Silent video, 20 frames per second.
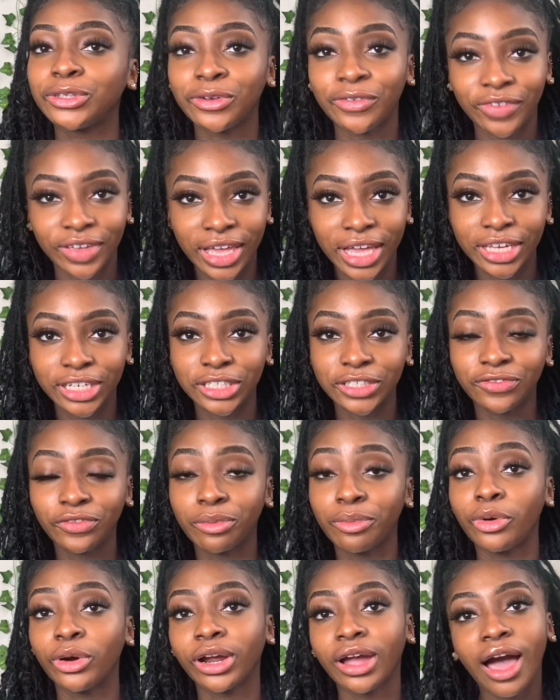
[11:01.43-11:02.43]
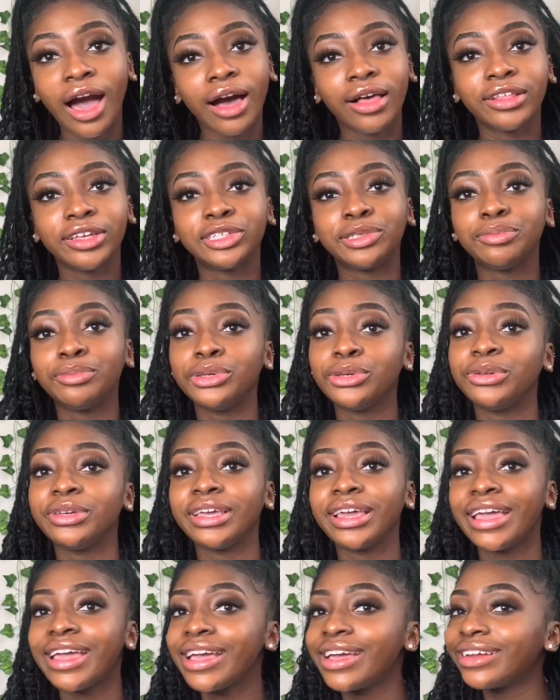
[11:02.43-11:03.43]
notifications for more college,
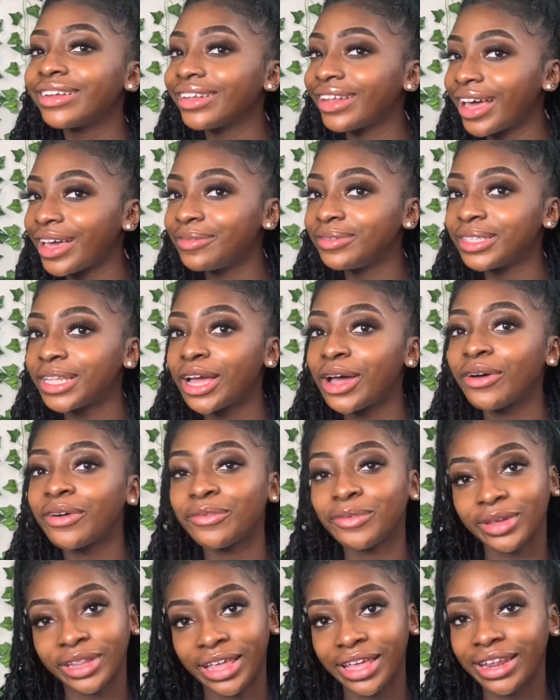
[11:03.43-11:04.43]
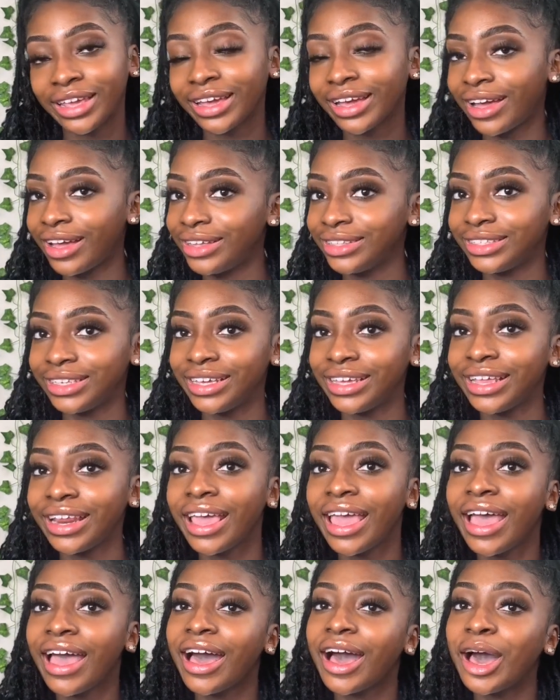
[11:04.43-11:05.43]
beauty, and lifestyle related content.
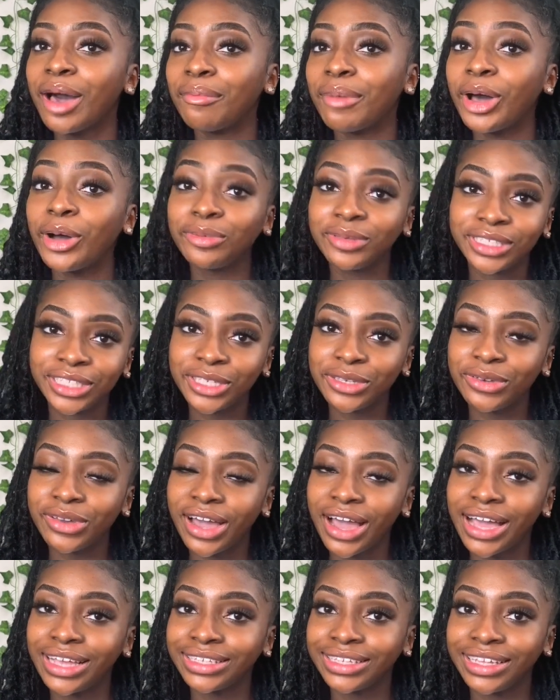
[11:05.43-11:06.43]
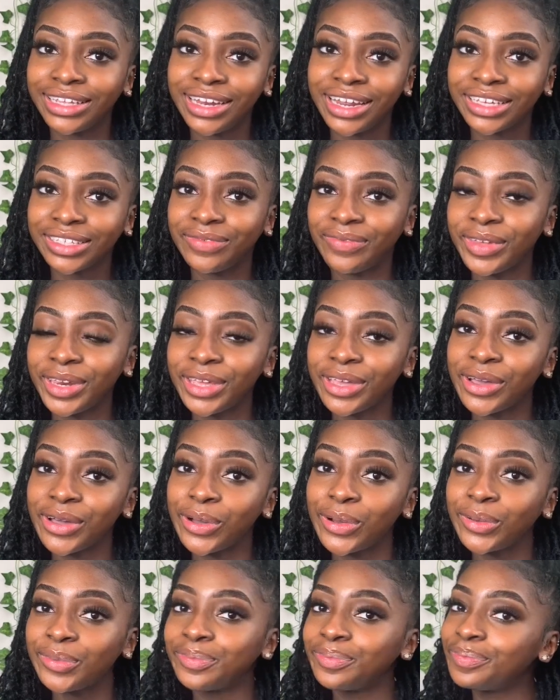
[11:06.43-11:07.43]
I hope to see you guys in the next
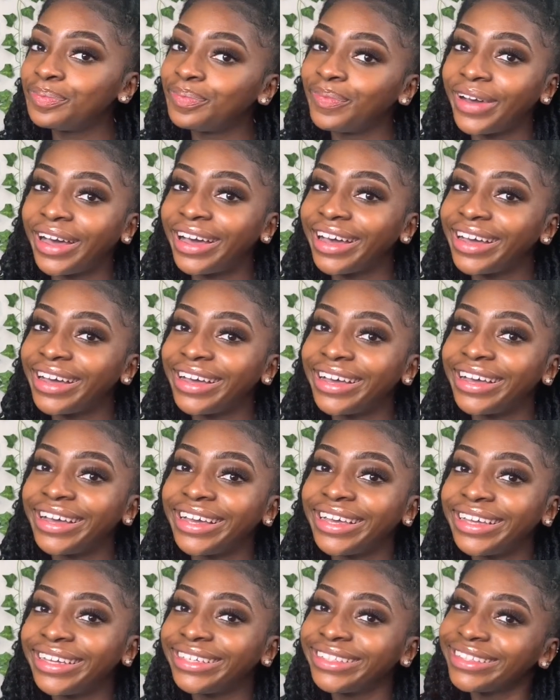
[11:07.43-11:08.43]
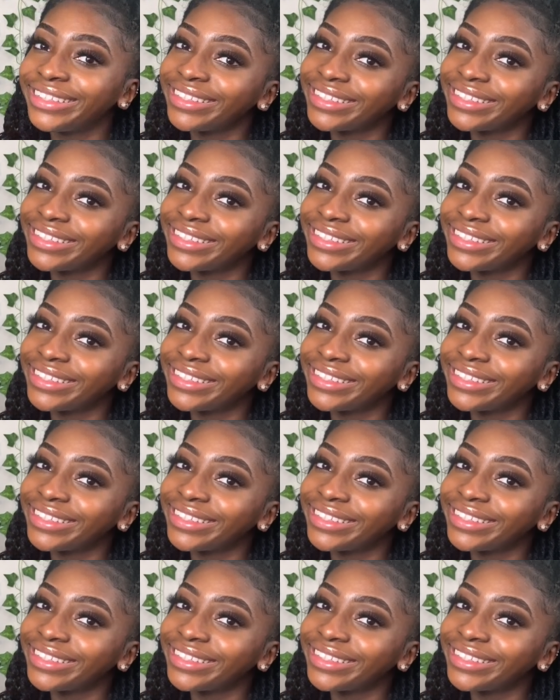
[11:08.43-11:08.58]
video. Bye.